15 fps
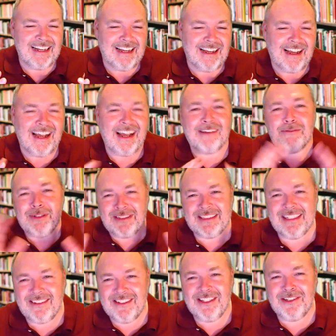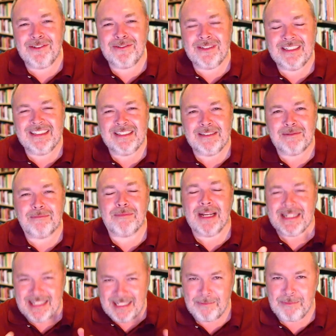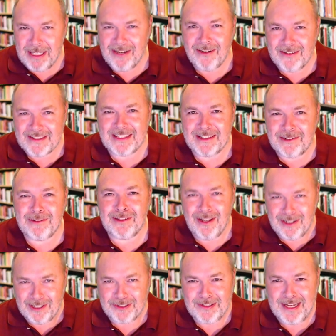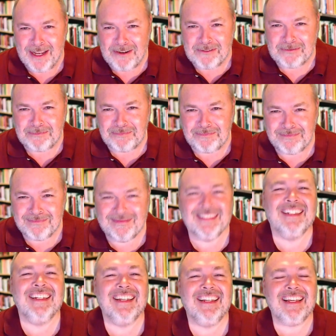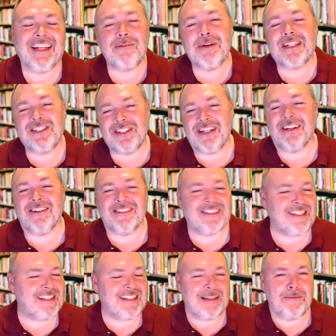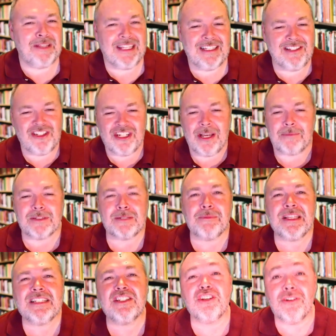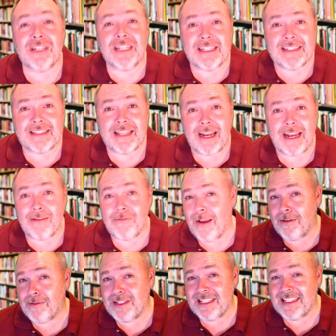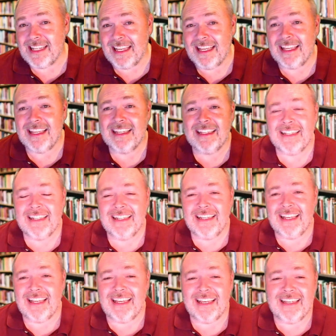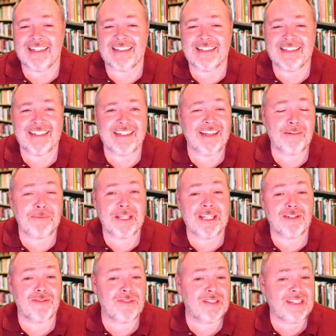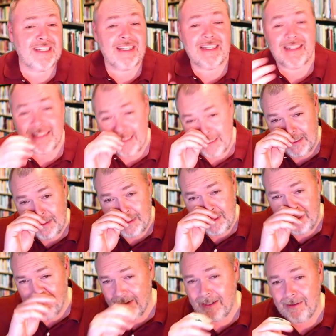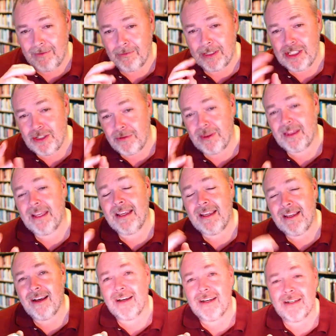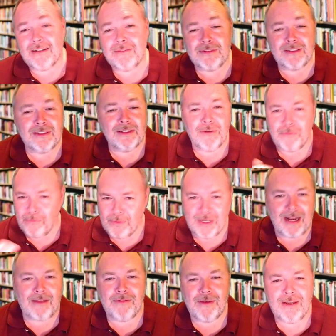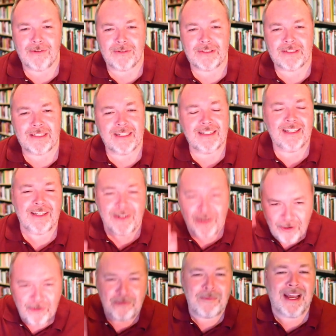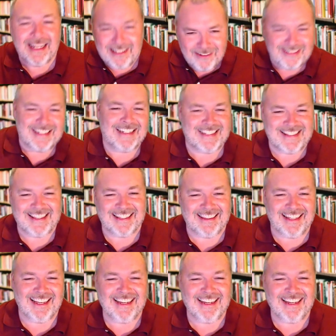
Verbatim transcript: I will tell you, my TBR is a little longer now. And I want to share just some of these gems, some of these goodies that I found today. And uh, I'll be interested in hearing what you think of what I found oh my goodness, the light